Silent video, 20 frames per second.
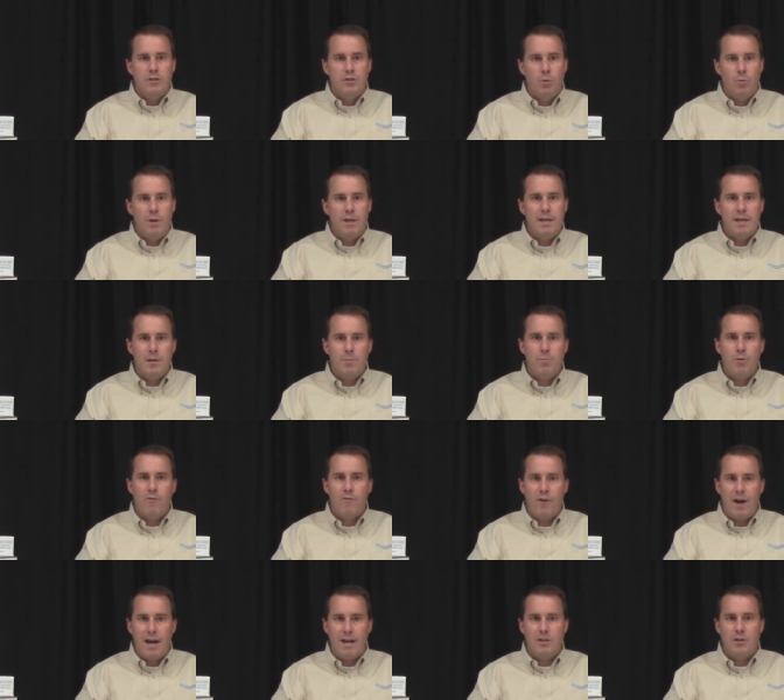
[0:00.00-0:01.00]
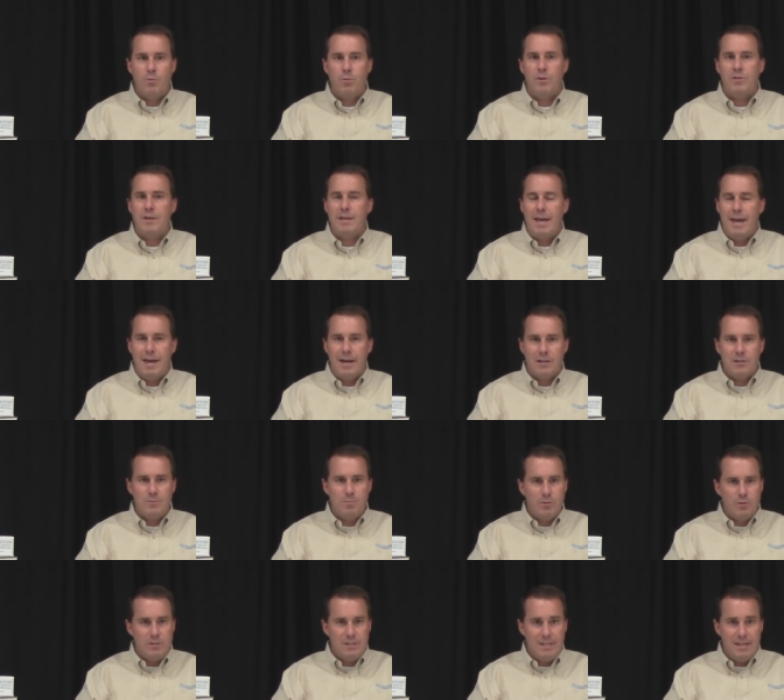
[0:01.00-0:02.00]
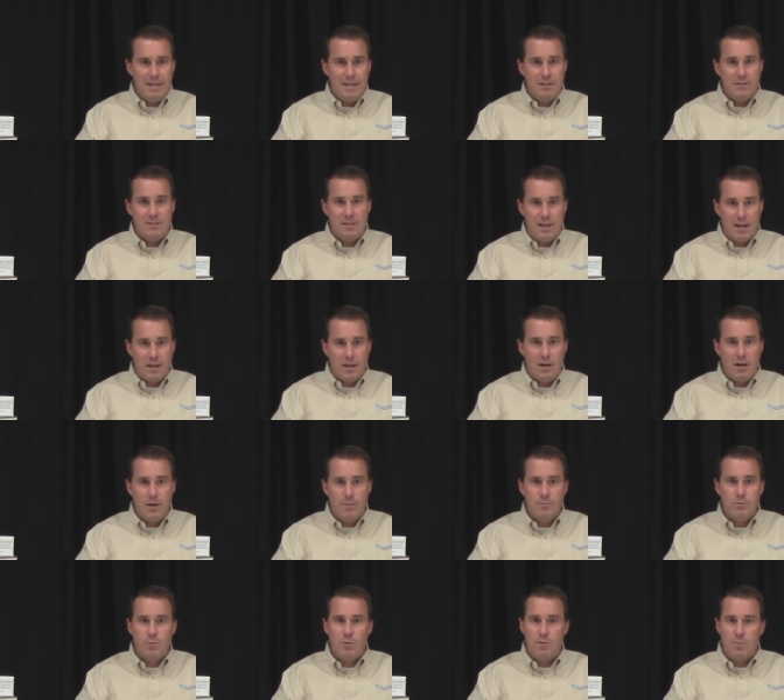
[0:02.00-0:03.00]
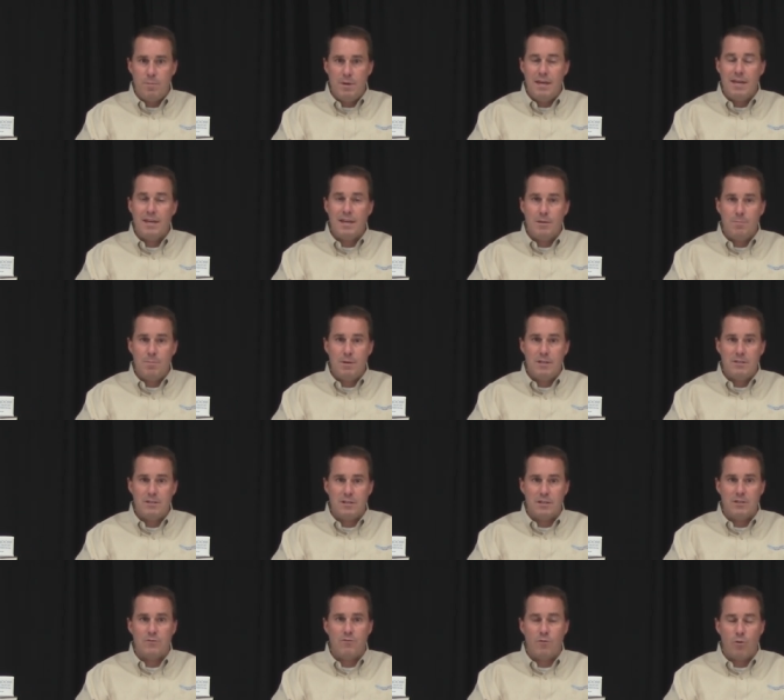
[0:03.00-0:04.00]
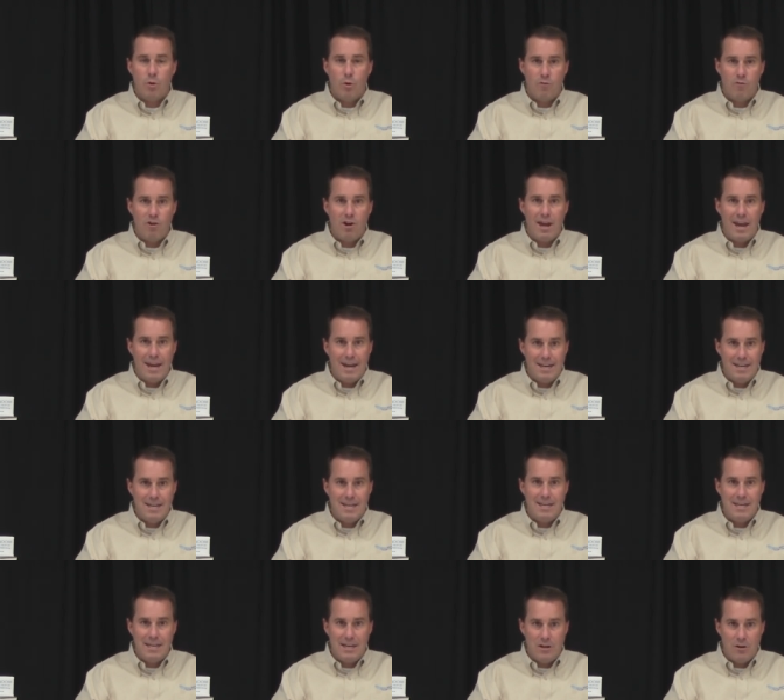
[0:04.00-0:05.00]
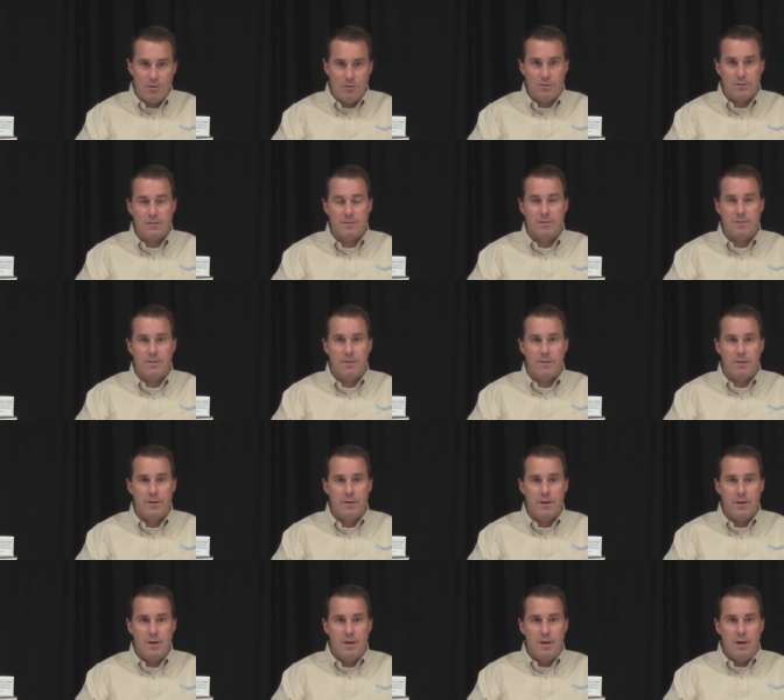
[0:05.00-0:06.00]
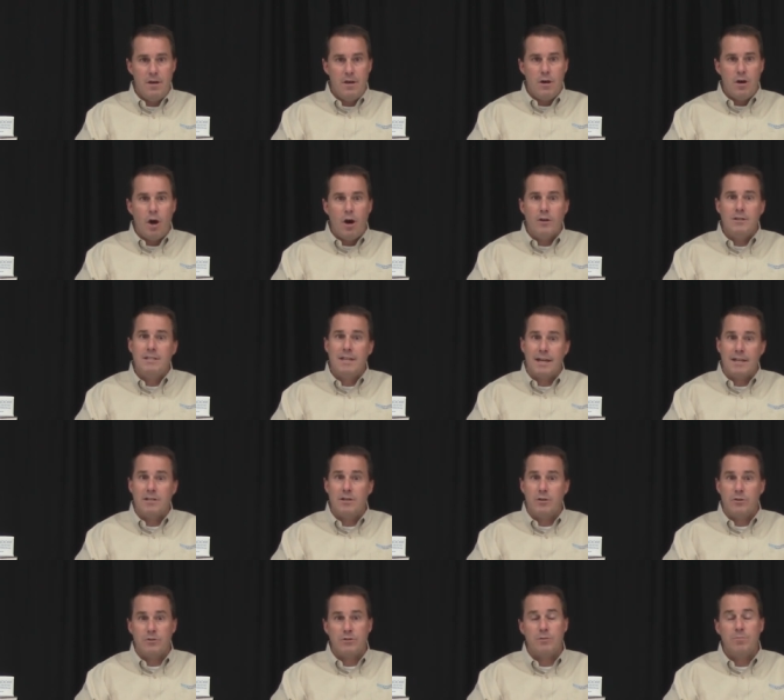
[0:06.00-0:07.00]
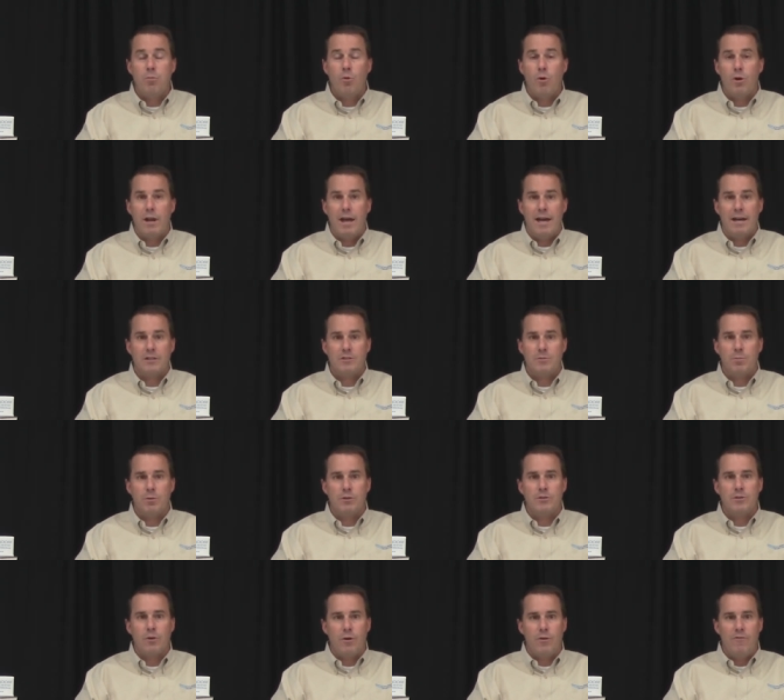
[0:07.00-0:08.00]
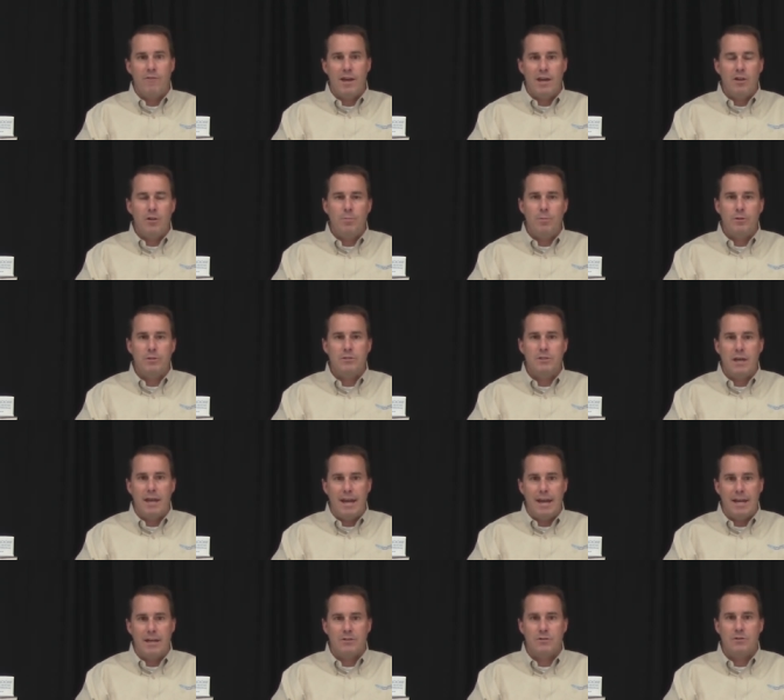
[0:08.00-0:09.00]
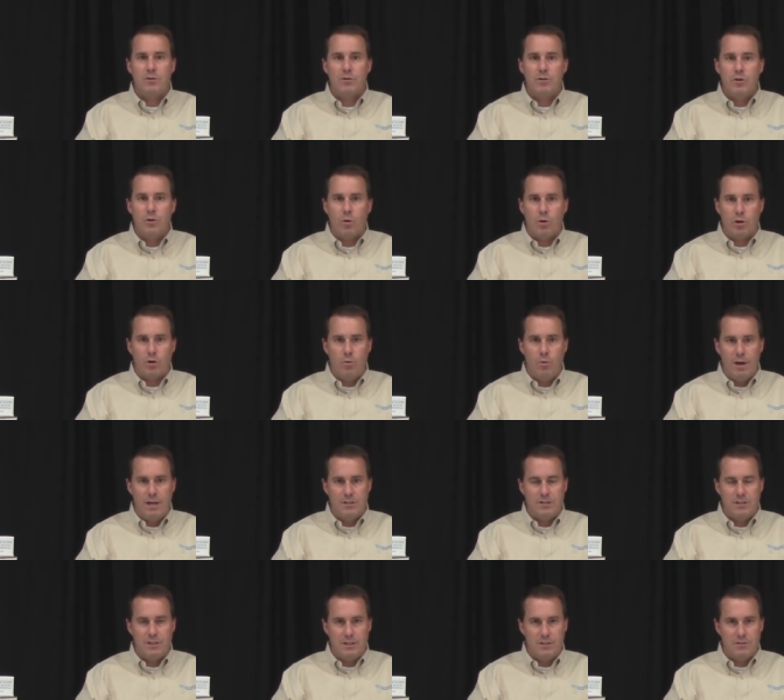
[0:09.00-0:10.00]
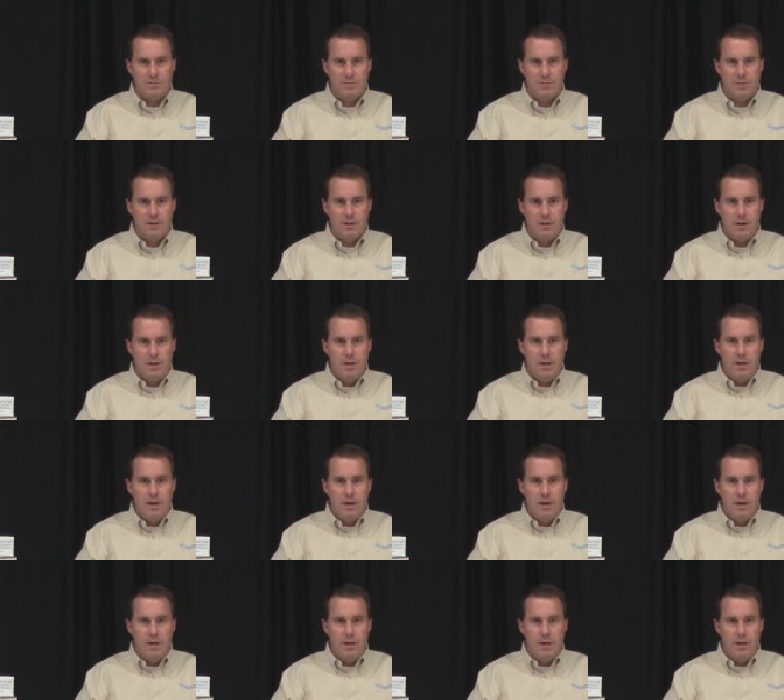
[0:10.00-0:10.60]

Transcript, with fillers: so we can provide you with the expertise that comes with being in business for over 80 years. Our technical support experts are available to answer your questions.